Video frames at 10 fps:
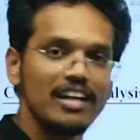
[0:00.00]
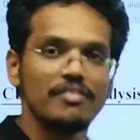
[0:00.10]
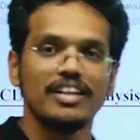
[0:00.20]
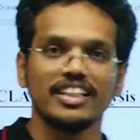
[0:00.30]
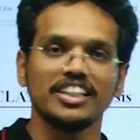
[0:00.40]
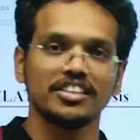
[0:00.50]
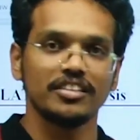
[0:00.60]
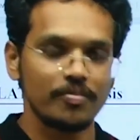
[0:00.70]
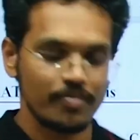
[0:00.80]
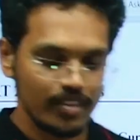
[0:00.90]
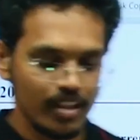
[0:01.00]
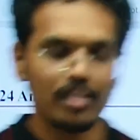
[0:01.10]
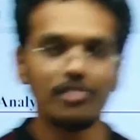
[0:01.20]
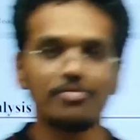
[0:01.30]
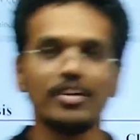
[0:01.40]
affairs section.
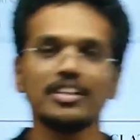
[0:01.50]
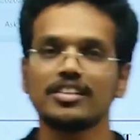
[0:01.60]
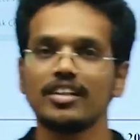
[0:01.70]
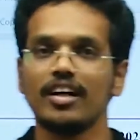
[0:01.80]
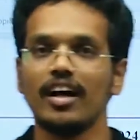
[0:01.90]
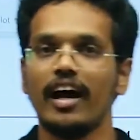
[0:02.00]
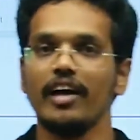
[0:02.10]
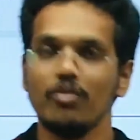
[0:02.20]
So first, I